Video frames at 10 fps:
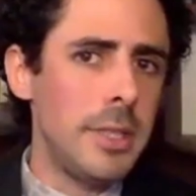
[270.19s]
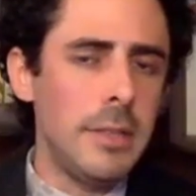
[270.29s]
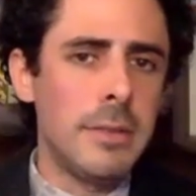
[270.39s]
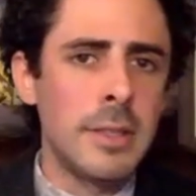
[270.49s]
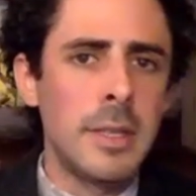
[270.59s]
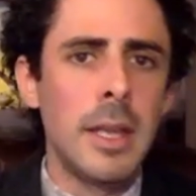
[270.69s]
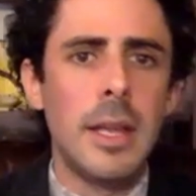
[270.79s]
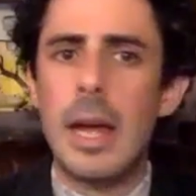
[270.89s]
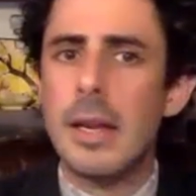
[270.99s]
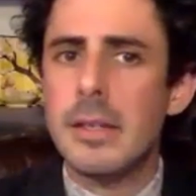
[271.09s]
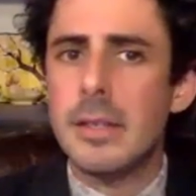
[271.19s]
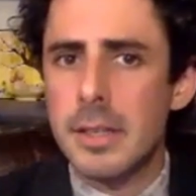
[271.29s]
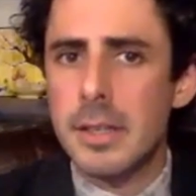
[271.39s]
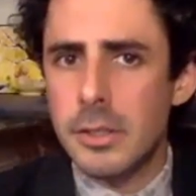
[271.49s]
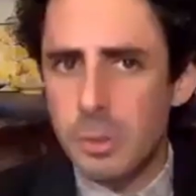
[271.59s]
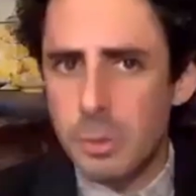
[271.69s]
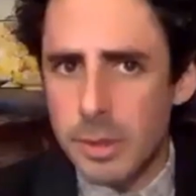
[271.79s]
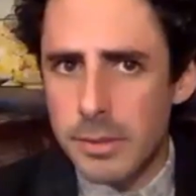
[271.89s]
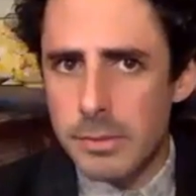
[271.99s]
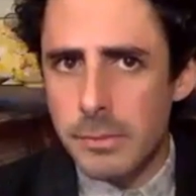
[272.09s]
even
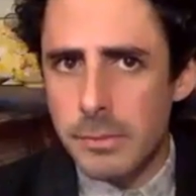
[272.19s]
anti-intuitive.